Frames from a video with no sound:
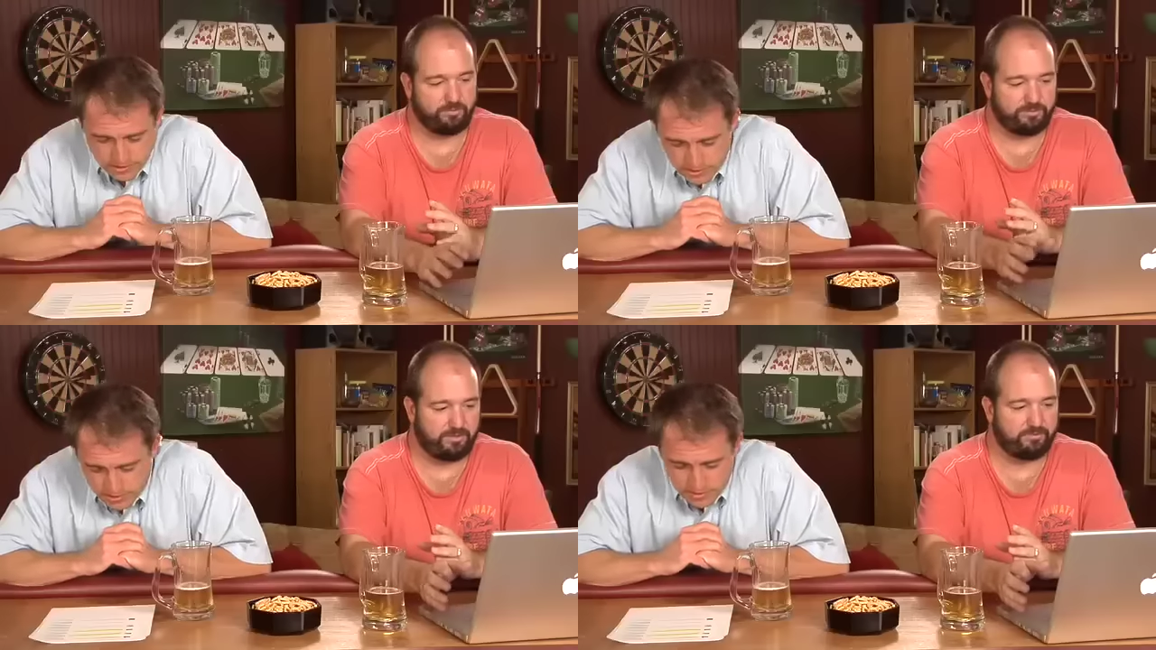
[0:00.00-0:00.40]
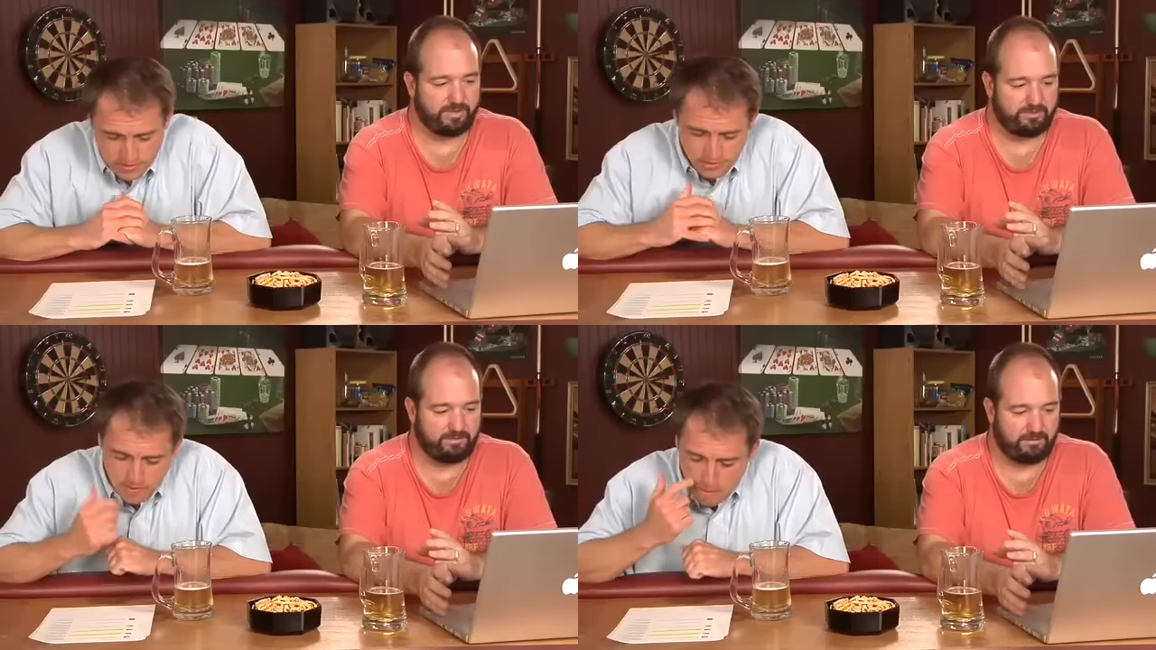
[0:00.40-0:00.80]
Speaker 1: were those
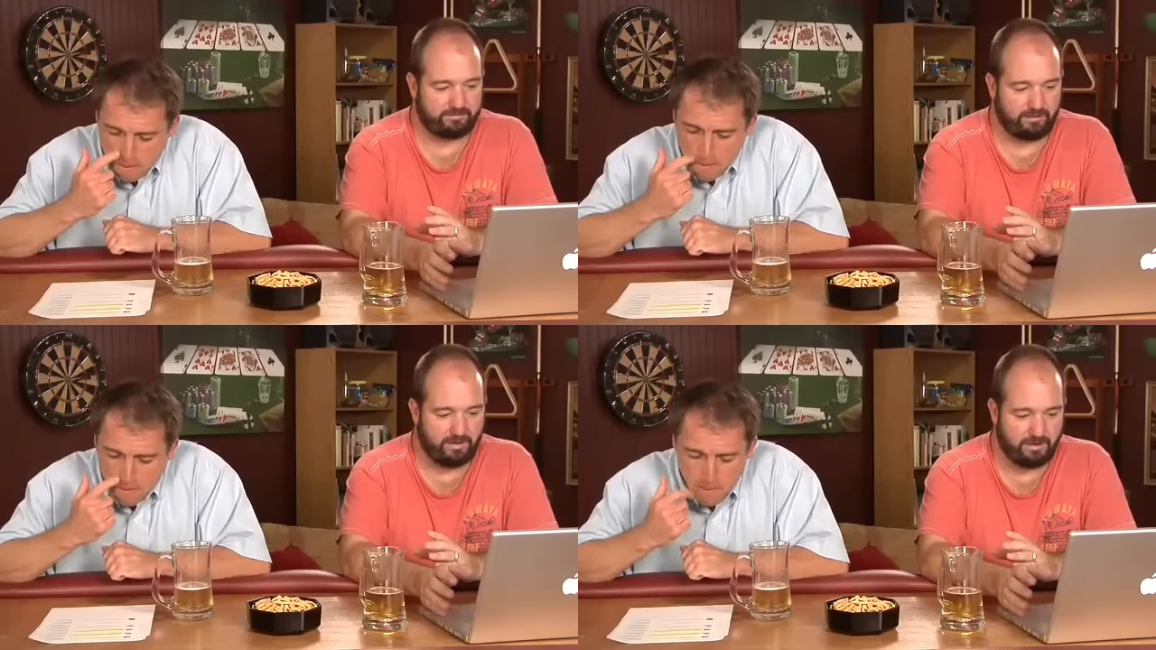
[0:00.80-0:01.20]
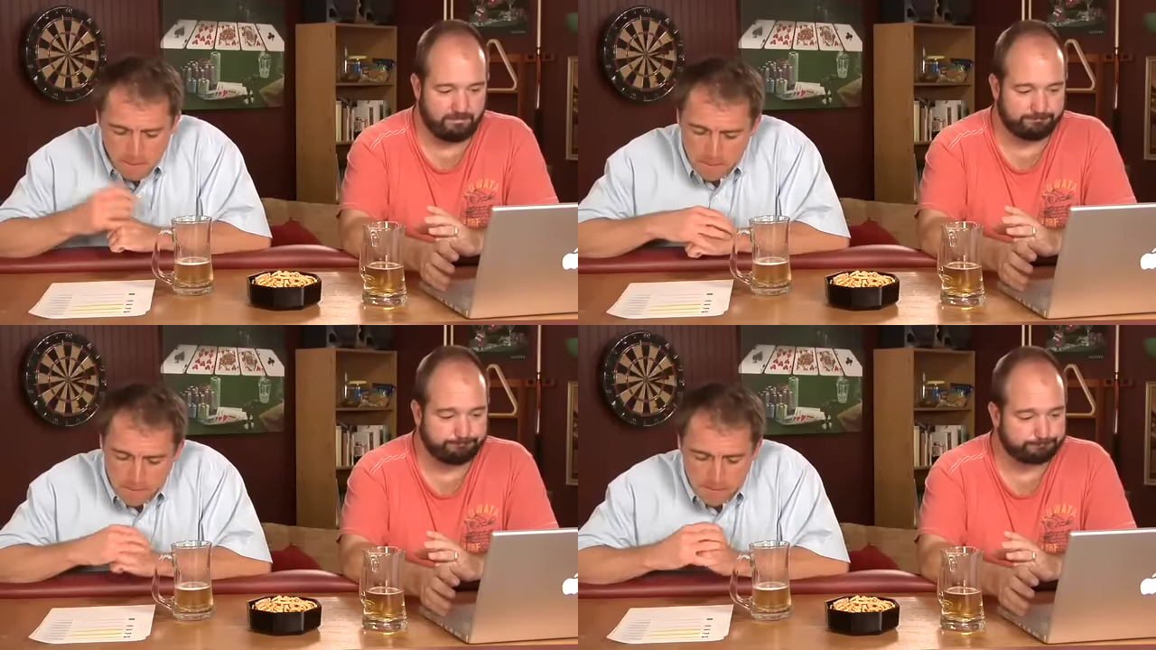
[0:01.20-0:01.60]
like these.
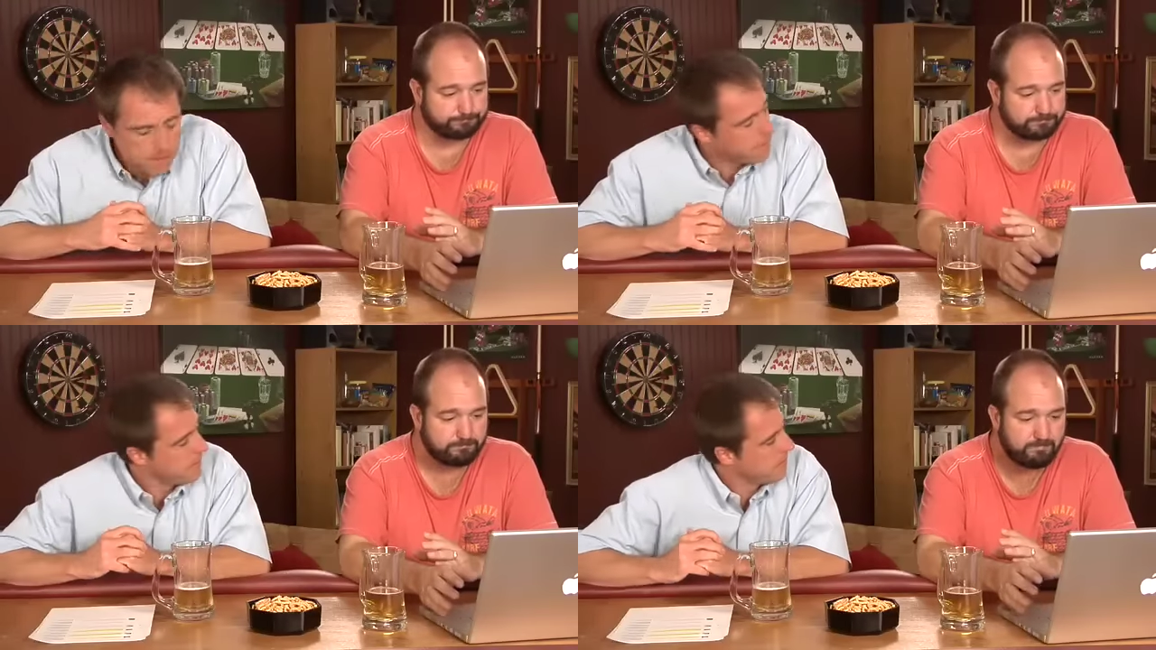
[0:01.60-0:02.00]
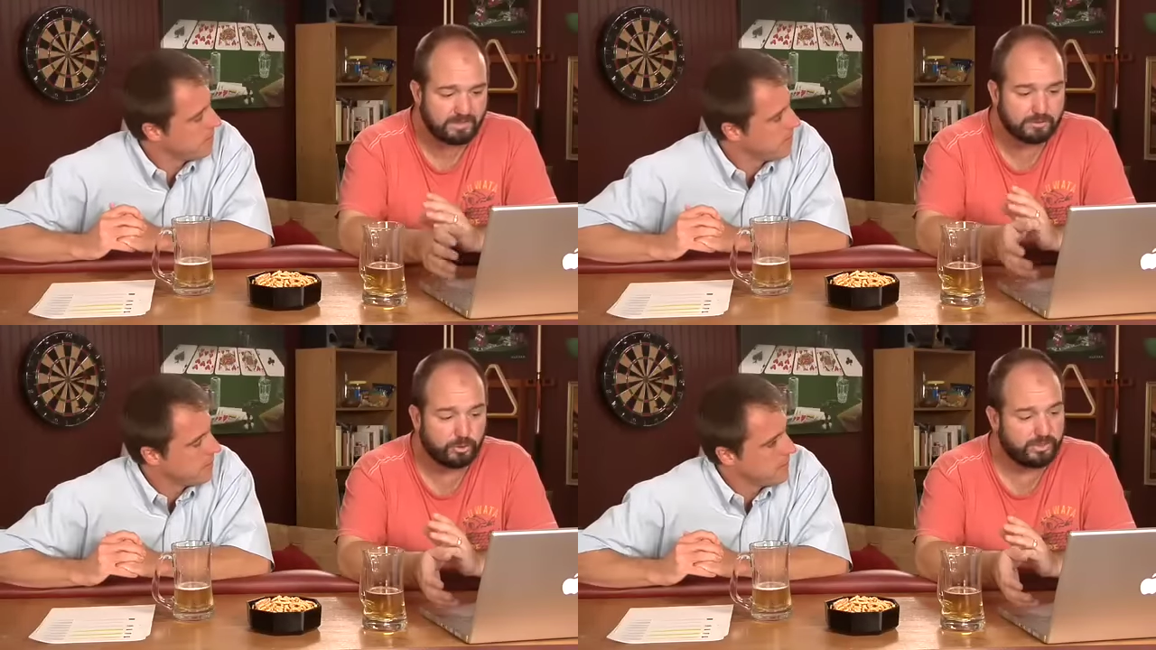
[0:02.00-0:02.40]
Um,
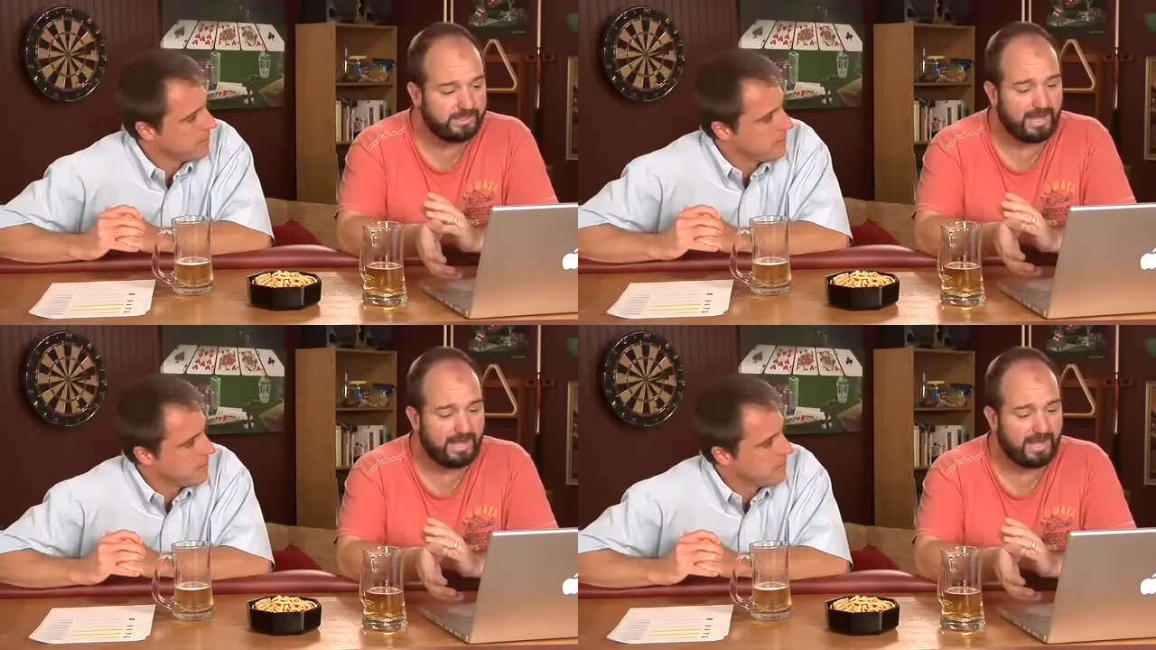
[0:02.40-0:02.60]
Looky